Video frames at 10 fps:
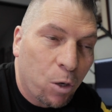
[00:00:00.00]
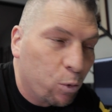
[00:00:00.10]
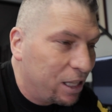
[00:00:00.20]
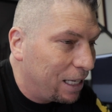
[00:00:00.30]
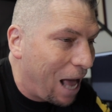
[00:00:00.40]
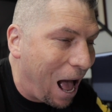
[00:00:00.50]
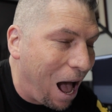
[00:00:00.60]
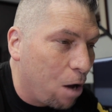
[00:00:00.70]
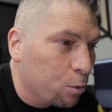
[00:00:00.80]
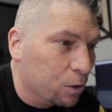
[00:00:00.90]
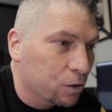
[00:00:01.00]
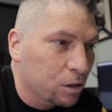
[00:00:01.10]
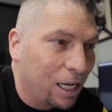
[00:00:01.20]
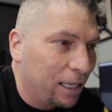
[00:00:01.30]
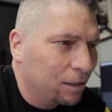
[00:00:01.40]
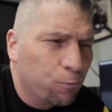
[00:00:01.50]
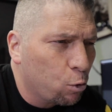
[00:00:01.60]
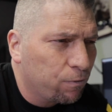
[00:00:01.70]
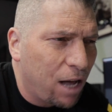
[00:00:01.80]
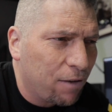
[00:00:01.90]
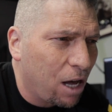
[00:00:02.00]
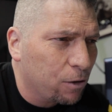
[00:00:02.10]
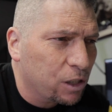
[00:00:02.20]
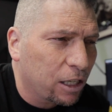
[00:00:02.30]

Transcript: within hours, like four or five hours,